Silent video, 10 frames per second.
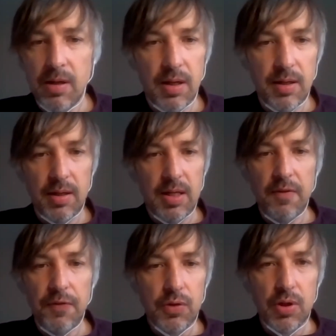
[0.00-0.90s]

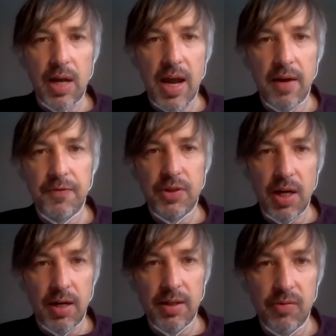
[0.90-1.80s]
if you don't have
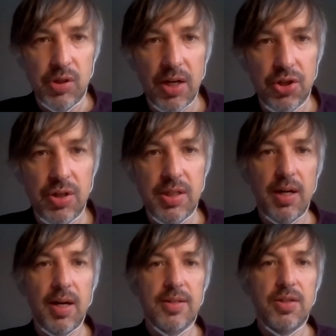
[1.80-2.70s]
reduction
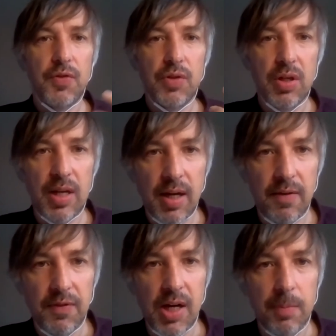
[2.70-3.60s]
targets, if you don't
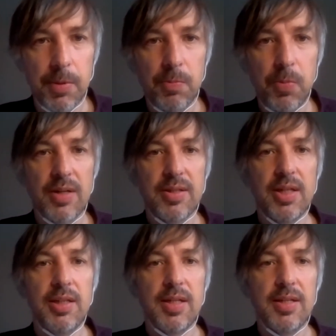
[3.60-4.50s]
have carbon price,
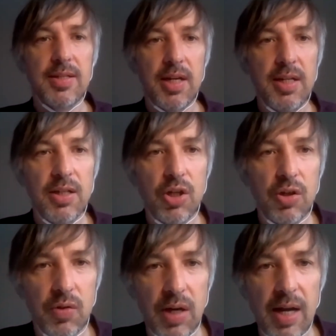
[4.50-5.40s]
it is
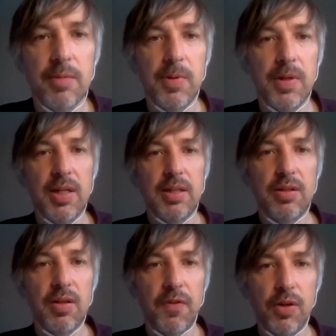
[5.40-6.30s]
incredibly
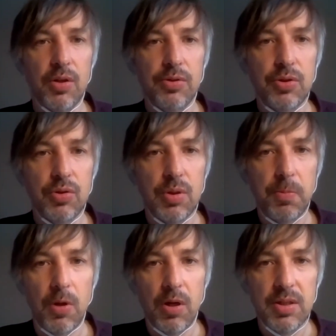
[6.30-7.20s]
difficult to
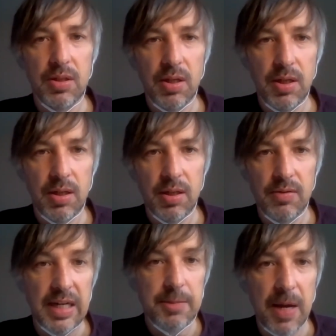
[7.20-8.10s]
deploy
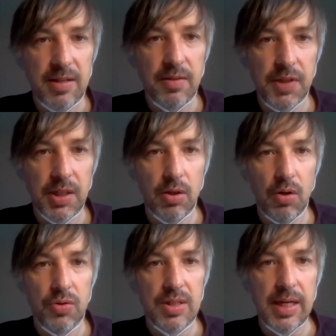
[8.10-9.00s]
expensive
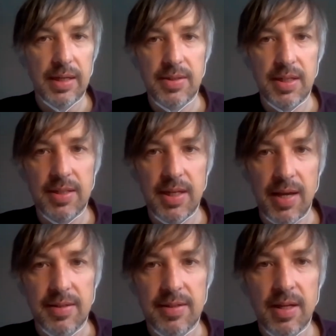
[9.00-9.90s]
technologies like
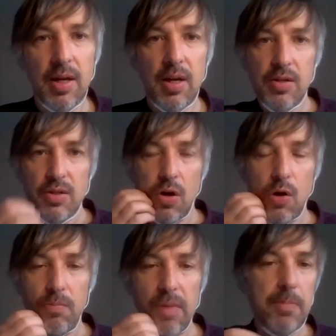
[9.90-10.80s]
CCS.
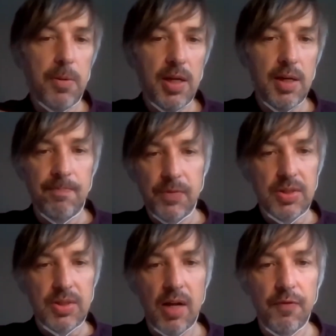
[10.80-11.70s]
So maybe
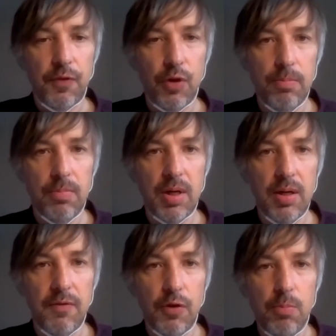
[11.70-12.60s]
start from
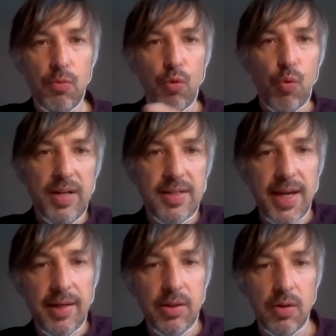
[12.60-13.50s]
one
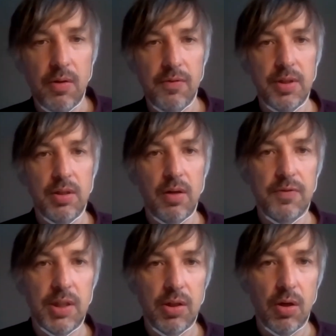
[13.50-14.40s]
sector of
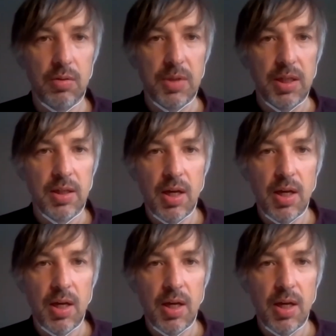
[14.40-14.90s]
the economy.